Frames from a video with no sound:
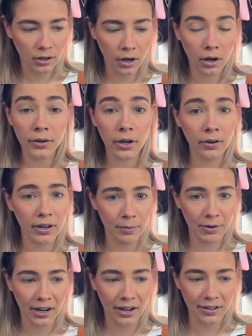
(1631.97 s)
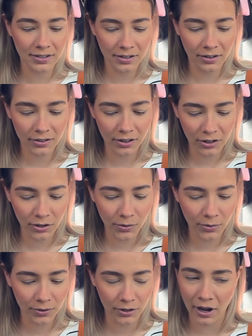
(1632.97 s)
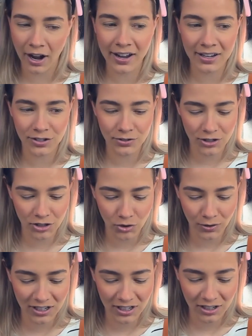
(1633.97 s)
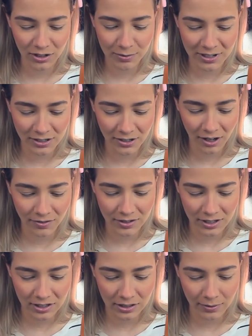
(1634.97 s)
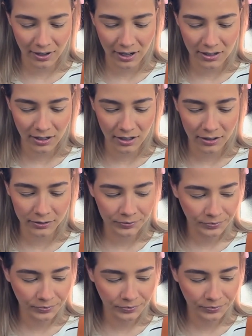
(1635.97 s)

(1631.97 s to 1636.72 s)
Oh no, Gamer Hales. Oh no, I guess you just joined in. You missed our conversation about eyeshadow.